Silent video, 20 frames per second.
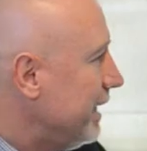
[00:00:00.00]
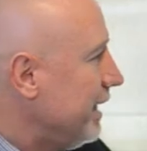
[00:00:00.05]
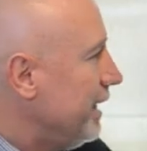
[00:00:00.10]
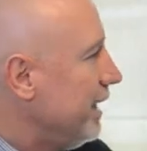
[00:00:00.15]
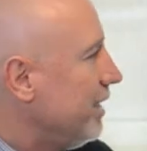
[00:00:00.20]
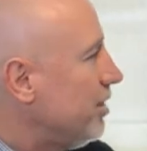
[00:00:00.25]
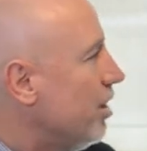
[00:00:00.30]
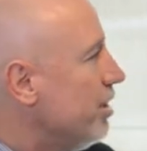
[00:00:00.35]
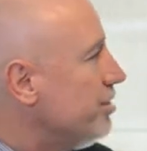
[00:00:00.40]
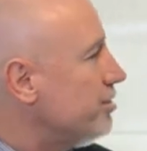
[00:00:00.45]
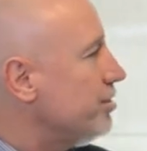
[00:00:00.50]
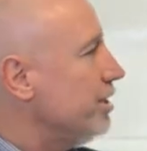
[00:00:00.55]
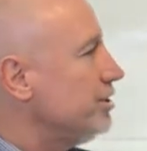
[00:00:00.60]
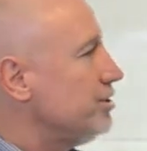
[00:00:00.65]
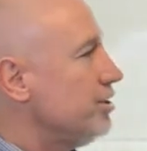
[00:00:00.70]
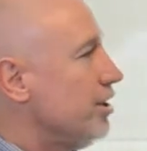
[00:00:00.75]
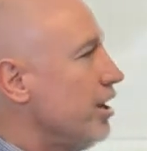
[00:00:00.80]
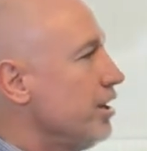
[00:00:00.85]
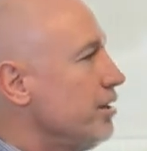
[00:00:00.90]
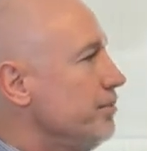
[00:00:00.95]
In
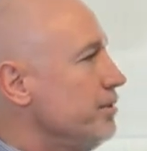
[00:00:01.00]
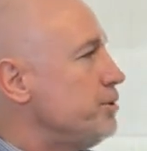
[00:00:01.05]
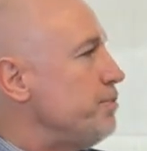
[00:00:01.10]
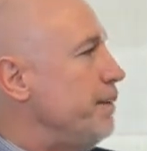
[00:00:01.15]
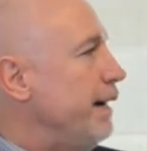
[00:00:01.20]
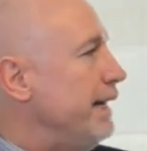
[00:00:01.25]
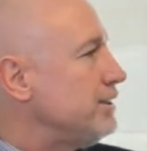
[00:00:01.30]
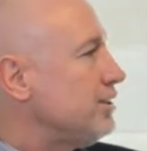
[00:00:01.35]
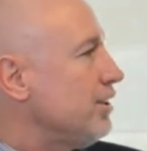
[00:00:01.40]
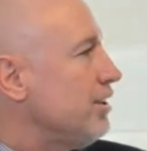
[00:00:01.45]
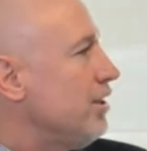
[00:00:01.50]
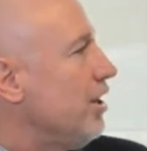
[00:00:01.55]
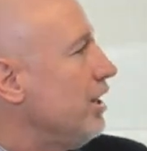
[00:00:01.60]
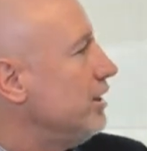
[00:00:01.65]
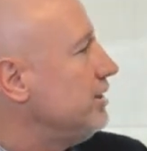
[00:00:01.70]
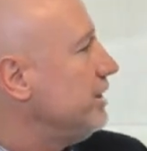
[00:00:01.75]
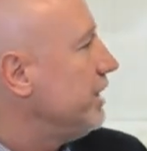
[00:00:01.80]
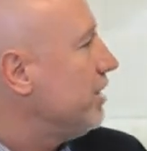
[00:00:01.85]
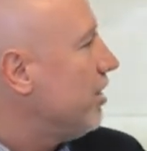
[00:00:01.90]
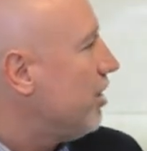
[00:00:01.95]
contrast to arguments based on
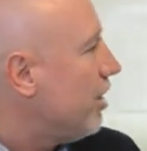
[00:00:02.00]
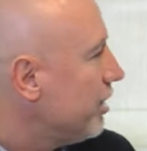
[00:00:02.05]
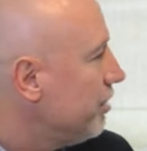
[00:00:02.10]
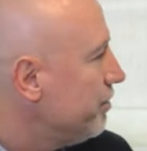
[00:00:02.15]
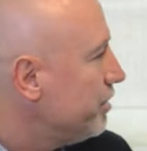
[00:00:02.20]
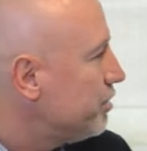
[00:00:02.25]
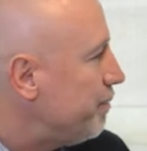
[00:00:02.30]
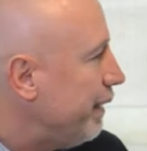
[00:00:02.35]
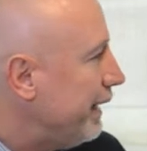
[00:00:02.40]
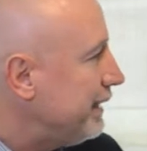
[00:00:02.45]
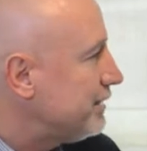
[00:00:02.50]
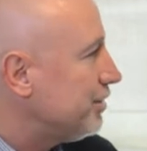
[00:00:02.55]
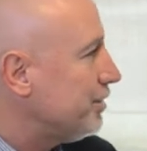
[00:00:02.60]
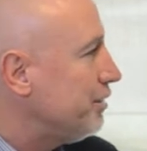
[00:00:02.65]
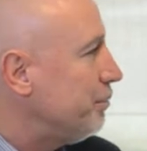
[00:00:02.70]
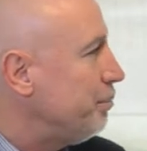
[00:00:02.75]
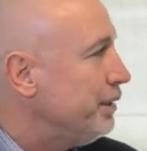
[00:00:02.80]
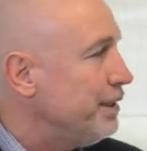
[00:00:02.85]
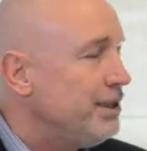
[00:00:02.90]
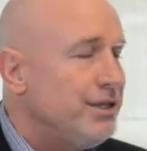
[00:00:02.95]
logic, arguments based
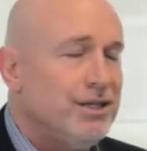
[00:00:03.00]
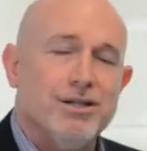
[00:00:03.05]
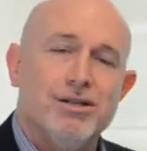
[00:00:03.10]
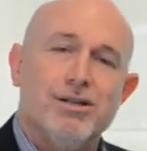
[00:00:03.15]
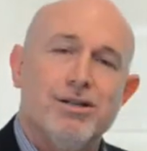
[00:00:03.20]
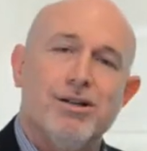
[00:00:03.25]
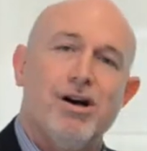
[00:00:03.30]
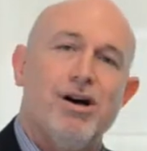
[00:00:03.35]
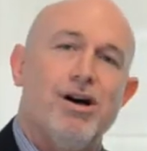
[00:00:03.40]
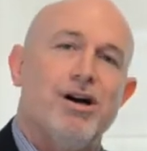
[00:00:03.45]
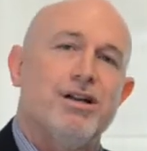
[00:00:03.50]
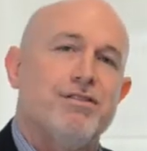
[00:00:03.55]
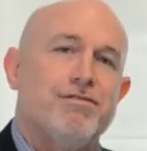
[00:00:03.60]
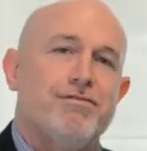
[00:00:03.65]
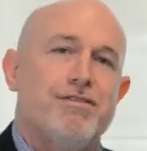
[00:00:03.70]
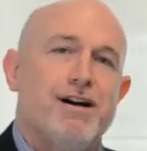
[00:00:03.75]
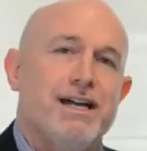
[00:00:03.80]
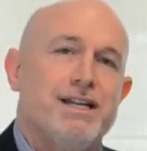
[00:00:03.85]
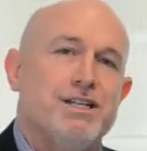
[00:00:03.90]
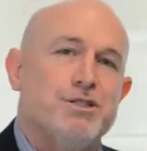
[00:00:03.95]
on opinion are
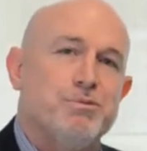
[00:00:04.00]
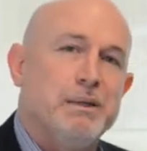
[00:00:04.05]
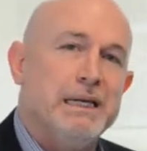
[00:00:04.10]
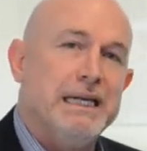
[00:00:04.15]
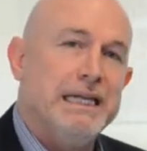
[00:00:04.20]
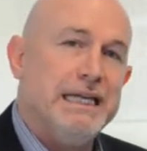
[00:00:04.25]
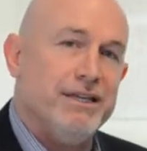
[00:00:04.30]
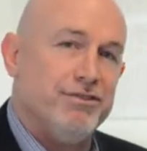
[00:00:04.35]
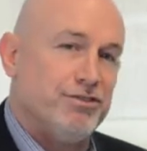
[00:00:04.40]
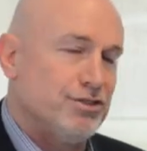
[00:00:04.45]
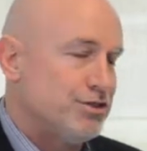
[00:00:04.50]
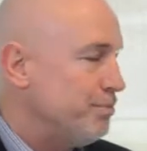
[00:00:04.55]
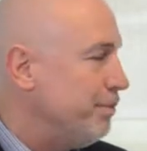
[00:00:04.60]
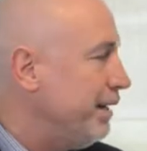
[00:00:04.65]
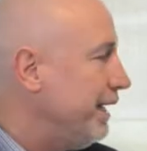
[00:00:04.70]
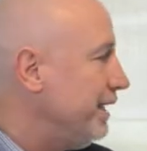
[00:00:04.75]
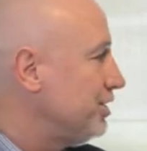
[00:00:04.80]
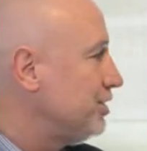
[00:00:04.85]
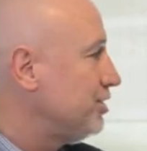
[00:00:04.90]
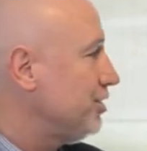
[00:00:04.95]
defined as beliefs
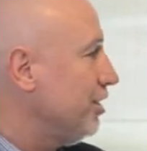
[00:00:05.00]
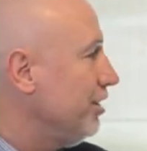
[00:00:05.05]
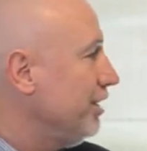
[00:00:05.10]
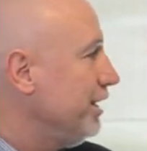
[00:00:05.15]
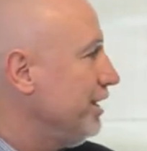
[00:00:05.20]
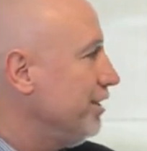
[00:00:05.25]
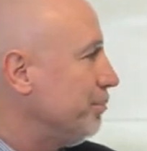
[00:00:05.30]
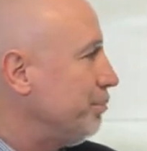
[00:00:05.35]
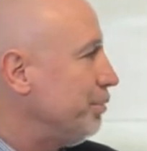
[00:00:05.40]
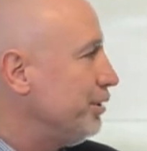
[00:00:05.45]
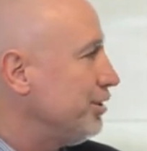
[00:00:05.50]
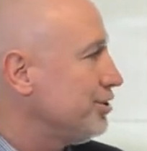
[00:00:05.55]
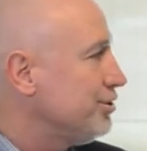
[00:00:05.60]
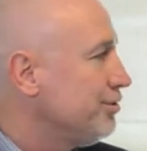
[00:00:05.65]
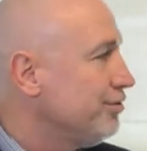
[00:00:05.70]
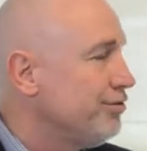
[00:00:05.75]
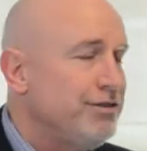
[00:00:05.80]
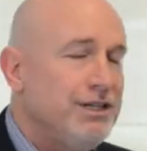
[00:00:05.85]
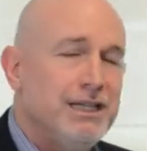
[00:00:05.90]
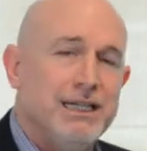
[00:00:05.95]
based solely on
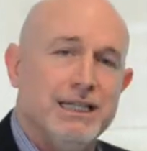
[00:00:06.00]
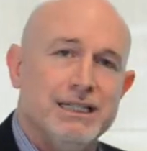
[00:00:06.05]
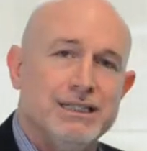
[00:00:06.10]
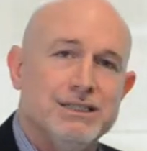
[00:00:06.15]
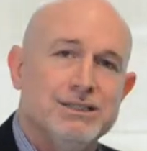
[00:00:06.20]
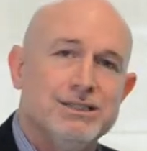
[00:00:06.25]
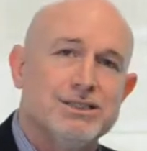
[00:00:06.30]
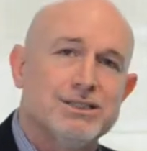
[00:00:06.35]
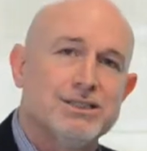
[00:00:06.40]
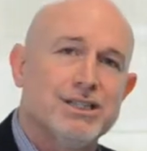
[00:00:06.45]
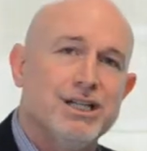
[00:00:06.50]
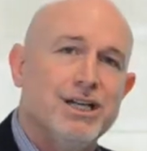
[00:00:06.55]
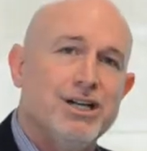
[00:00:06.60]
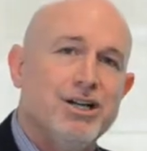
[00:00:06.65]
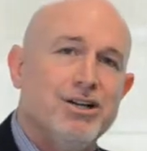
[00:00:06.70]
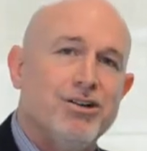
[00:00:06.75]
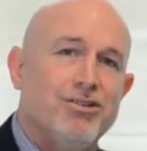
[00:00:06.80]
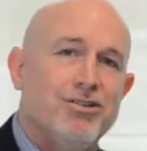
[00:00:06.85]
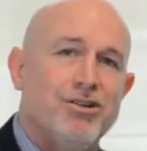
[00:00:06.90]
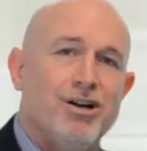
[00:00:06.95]
personal feelings
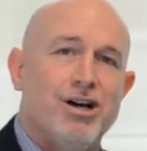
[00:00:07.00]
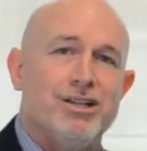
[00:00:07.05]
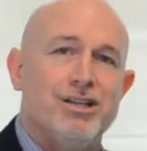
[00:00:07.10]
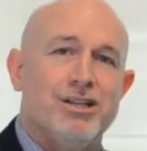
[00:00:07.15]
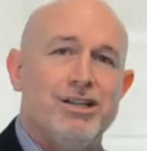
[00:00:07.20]
rather